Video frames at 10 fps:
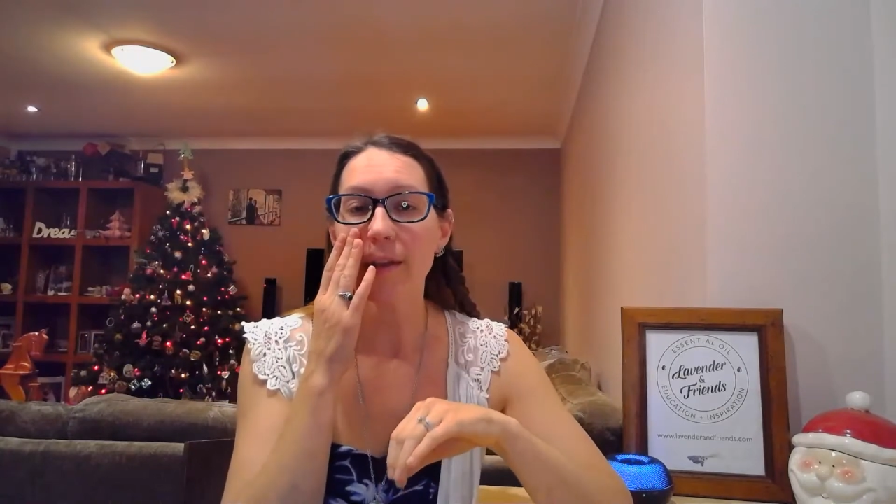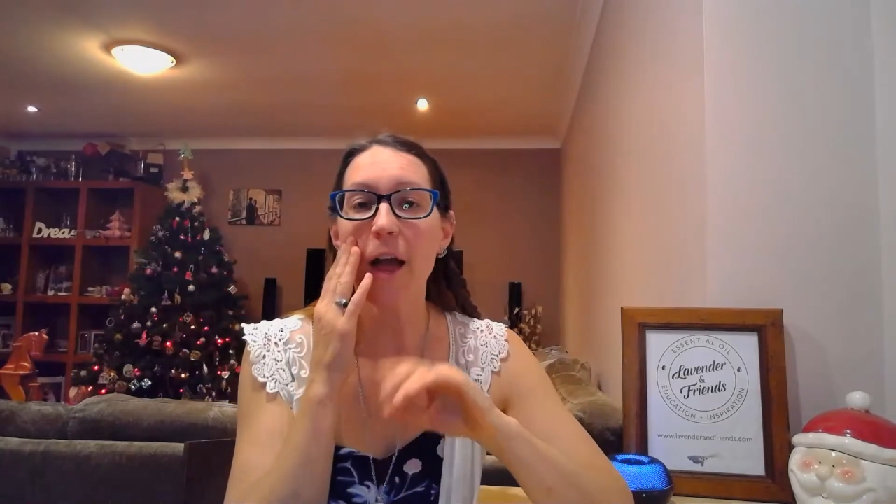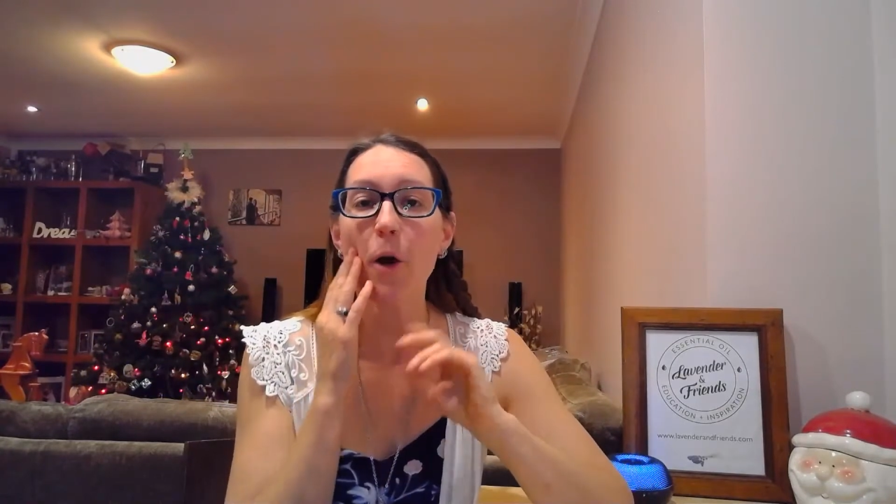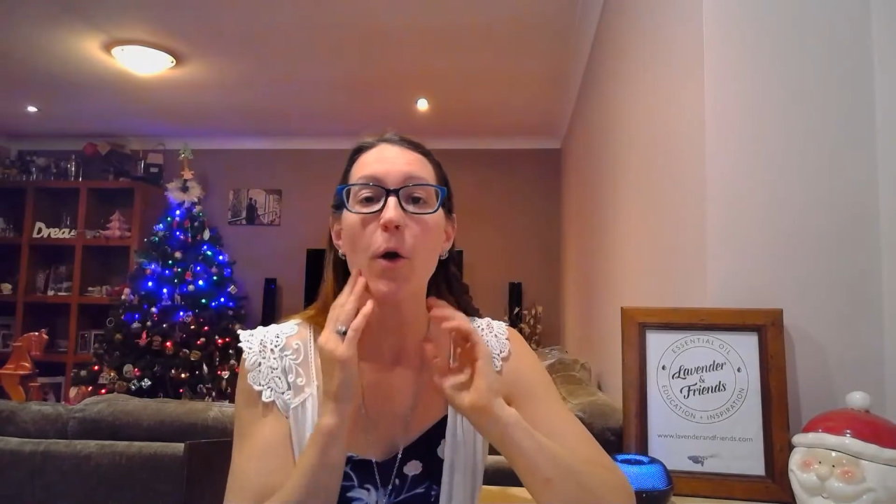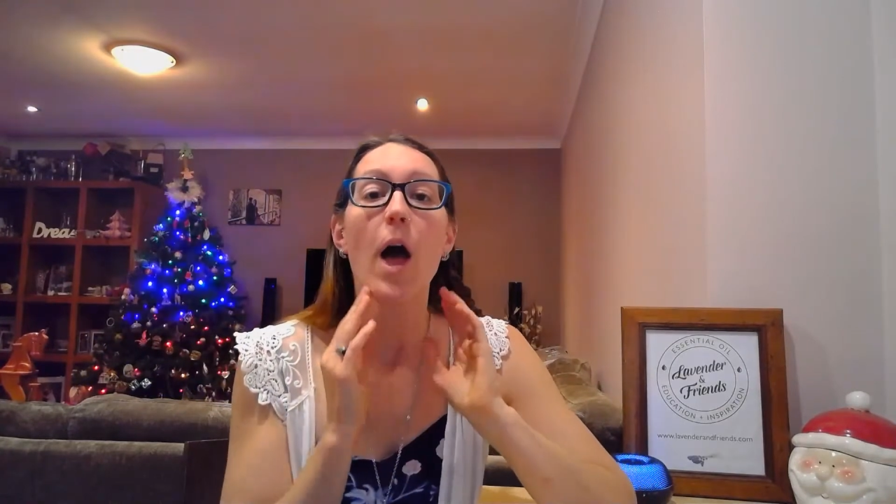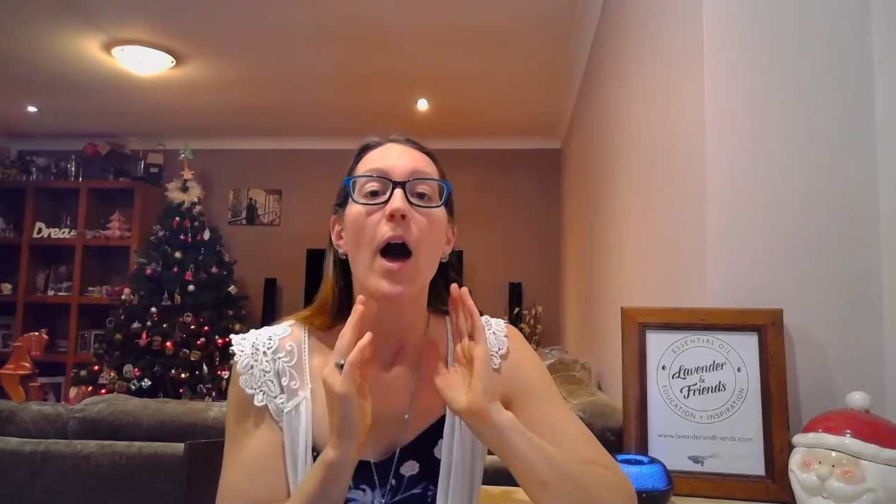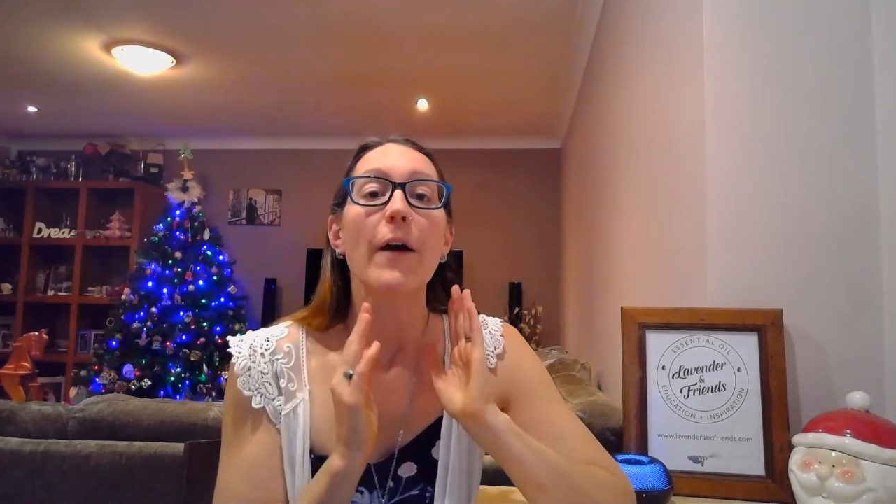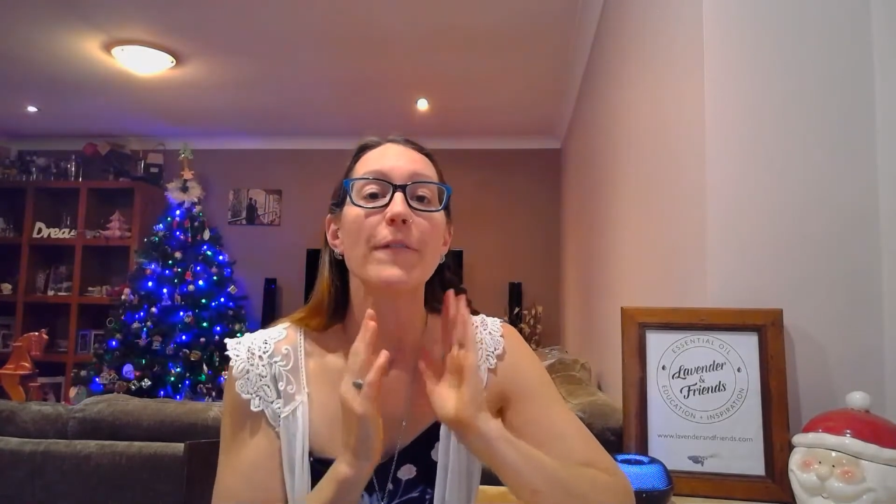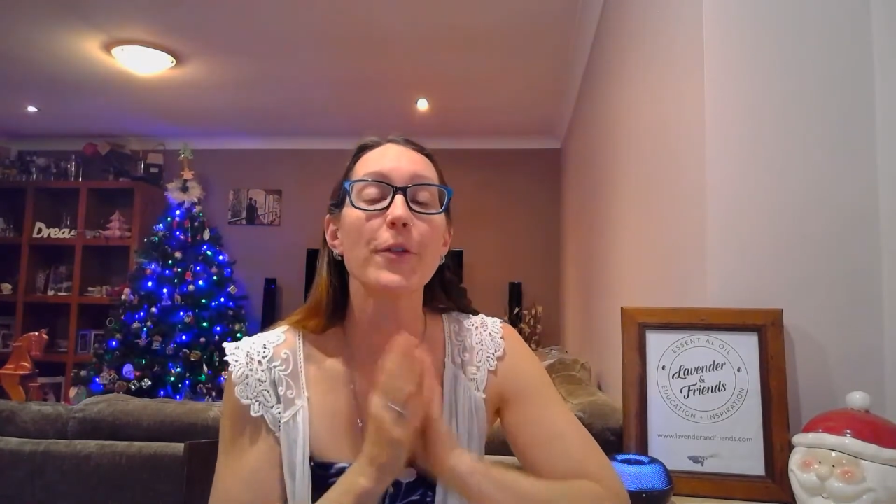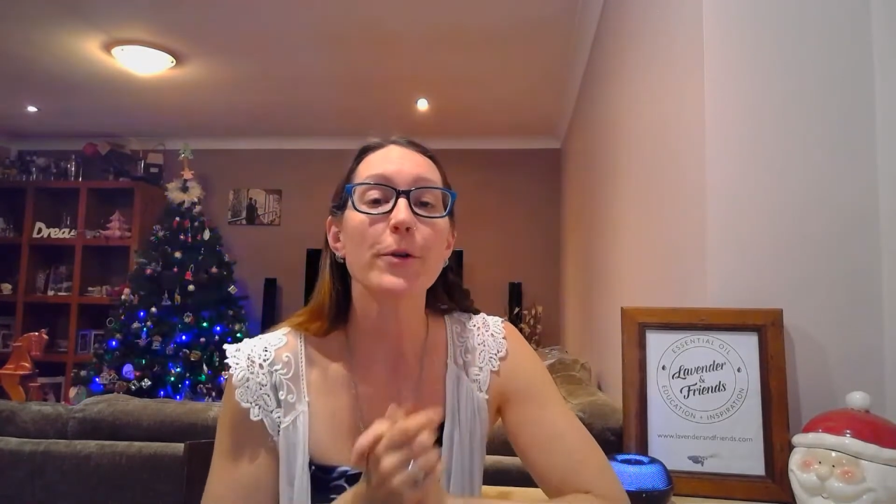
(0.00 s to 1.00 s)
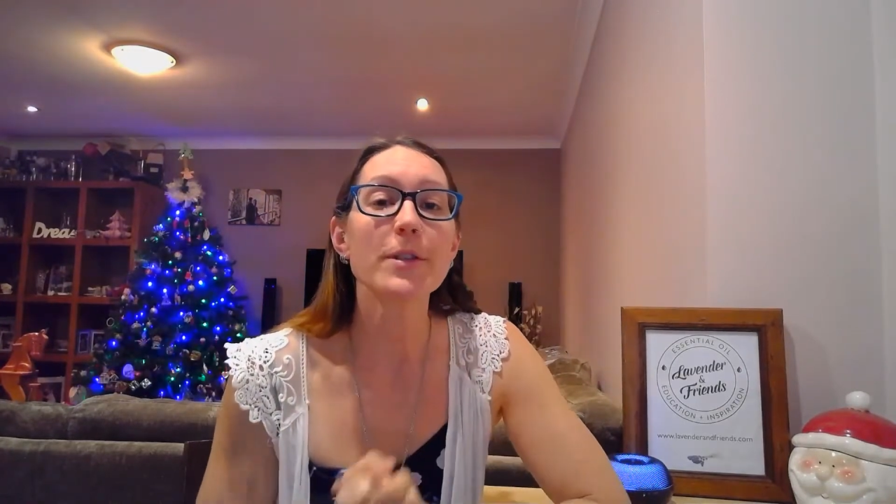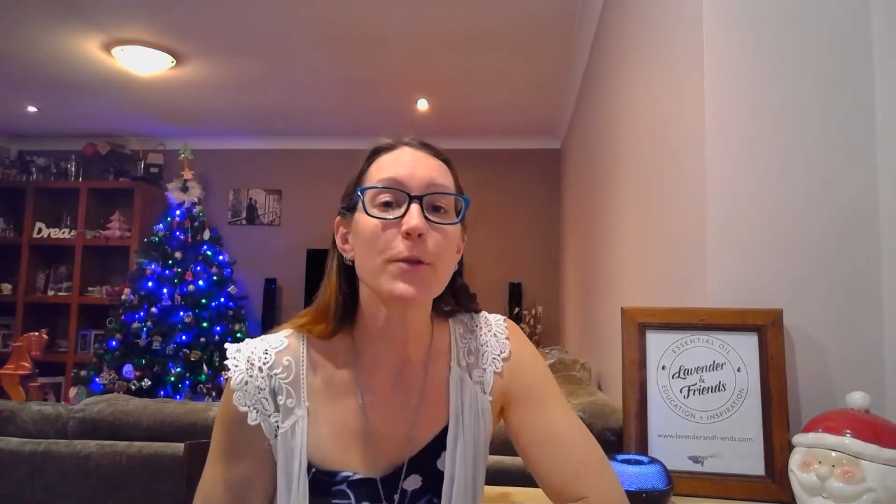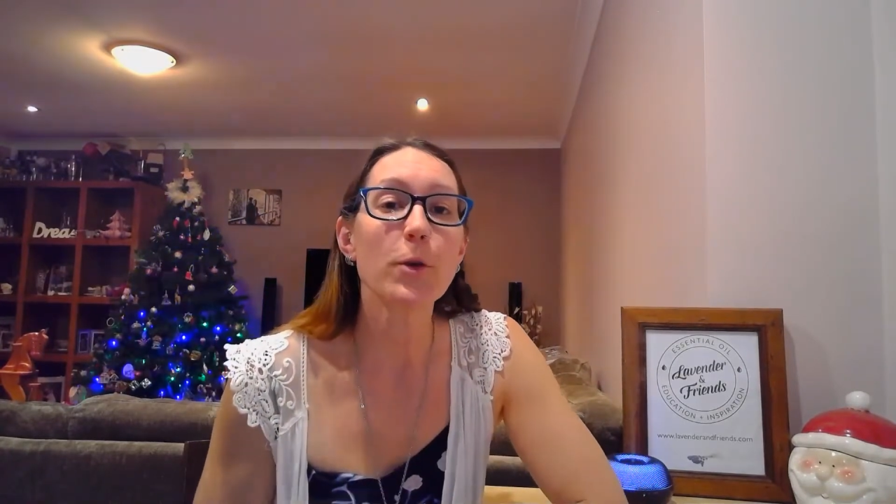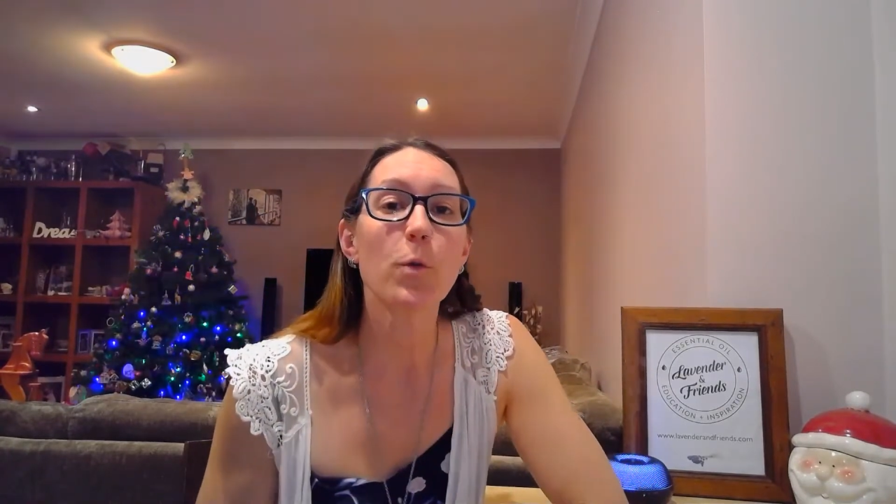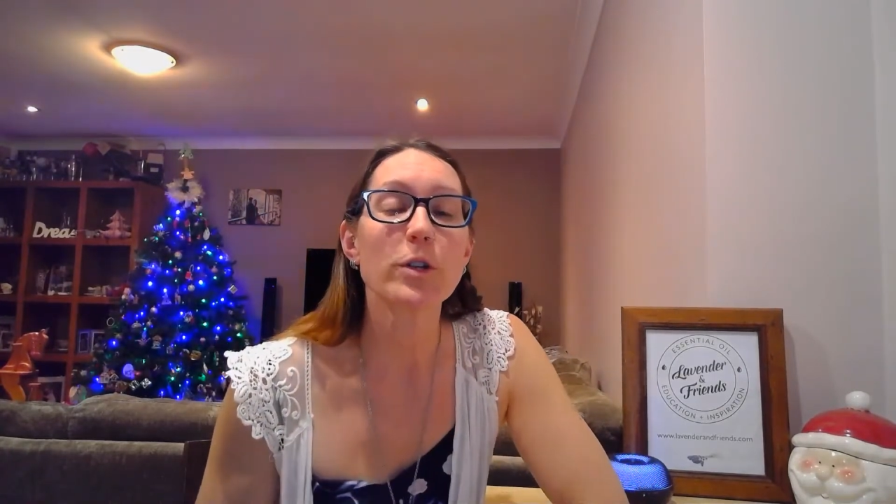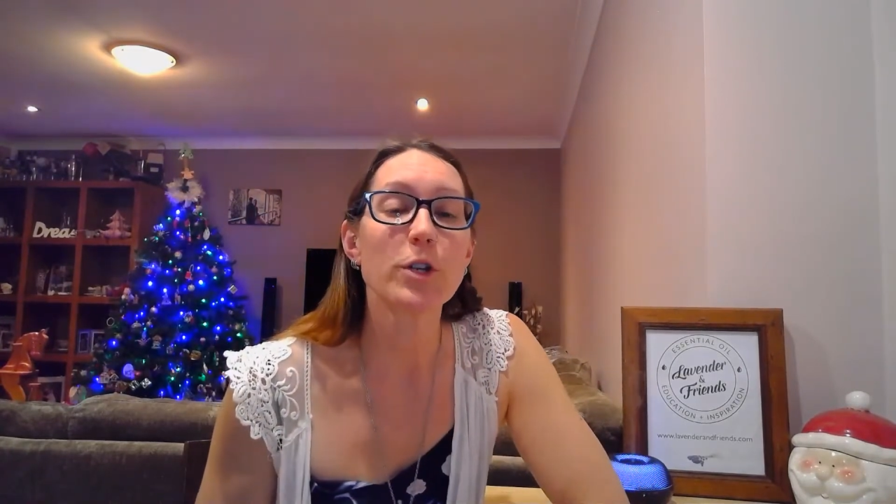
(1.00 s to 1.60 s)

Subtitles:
Now, for those of you who want